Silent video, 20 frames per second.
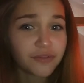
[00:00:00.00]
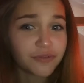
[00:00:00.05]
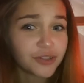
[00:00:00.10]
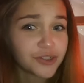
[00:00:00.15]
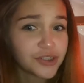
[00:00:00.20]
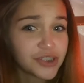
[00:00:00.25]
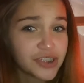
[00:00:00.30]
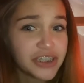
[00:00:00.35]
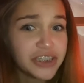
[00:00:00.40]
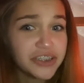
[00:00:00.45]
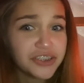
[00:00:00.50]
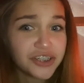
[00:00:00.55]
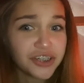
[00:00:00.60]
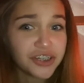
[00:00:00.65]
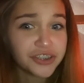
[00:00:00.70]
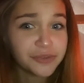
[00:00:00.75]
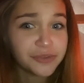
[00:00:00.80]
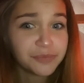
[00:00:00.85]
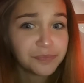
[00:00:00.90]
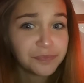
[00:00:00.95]
first
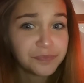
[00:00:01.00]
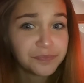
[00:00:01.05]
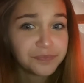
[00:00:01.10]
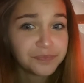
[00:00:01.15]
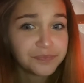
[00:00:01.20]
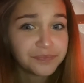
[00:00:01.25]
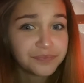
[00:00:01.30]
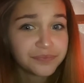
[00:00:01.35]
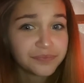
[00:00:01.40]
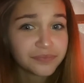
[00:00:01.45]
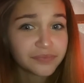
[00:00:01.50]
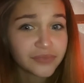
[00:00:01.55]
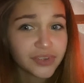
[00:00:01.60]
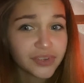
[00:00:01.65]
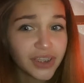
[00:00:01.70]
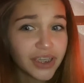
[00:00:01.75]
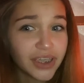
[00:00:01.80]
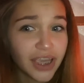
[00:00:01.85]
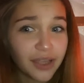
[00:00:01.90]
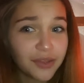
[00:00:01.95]
teacher?
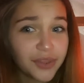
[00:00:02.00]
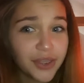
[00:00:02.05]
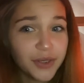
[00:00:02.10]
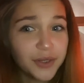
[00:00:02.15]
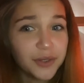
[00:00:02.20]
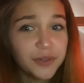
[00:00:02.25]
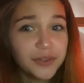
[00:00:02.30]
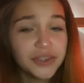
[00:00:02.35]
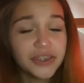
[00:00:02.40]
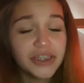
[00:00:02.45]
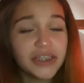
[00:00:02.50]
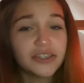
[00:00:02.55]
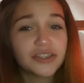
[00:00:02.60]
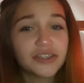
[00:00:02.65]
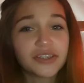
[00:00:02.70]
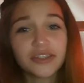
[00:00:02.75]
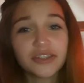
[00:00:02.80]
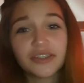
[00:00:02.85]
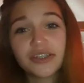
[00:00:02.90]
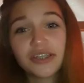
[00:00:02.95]
Like, how'd they know to teach?
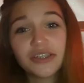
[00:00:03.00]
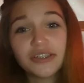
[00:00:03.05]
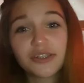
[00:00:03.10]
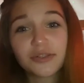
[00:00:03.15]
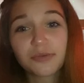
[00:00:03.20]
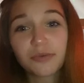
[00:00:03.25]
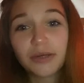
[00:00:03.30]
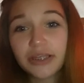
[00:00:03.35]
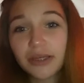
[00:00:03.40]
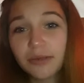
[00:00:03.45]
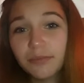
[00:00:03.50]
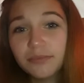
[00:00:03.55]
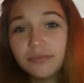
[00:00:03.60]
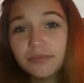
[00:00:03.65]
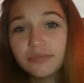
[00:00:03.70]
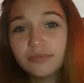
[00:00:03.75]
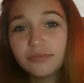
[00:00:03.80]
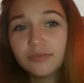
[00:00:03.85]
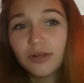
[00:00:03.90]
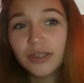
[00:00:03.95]
Did they just wake up
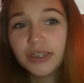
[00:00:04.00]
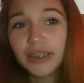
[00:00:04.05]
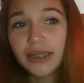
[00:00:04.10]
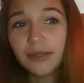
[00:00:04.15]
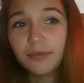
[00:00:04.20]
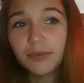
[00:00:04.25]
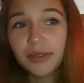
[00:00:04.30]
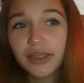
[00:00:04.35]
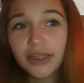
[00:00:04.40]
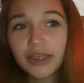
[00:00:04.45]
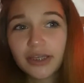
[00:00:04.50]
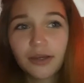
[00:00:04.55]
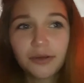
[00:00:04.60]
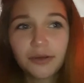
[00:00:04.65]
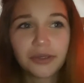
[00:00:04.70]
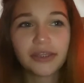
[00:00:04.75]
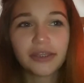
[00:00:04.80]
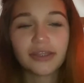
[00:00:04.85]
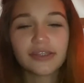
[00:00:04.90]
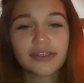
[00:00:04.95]
one day and be like,
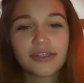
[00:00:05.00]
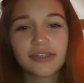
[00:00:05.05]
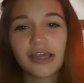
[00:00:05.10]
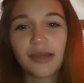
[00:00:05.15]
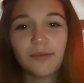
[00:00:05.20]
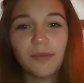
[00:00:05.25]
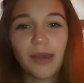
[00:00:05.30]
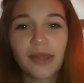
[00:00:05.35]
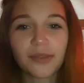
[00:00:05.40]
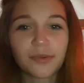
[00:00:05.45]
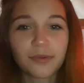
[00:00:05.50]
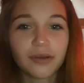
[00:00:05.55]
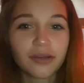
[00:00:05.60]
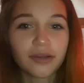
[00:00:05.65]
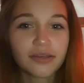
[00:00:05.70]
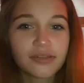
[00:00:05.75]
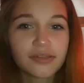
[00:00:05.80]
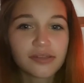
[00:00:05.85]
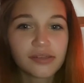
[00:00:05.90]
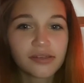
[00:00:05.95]
okay, this is how math
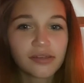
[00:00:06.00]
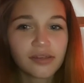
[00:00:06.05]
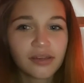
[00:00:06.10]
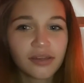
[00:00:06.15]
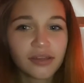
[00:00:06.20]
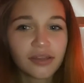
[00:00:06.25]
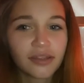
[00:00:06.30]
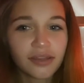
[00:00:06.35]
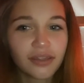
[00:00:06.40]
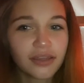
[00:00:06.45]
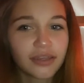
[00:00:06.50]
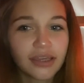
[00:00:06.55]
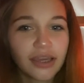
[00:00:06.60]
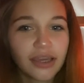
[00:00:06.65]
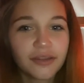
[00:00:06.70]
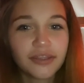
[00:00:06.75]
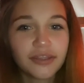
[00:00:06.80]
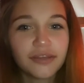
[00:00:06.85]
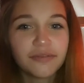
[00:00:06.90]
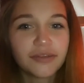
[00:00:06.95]
works? Like,
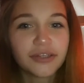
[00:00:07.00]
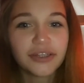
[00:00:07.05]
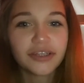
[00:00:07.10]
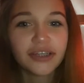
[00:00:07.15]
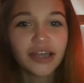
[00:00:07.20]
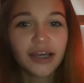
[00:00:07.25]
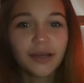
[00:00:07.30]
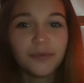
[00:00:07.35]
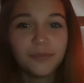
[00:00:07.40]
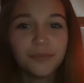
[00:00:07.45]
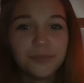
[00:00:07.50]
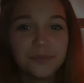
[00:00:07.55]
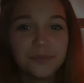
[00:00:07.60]
how'd they figure it out?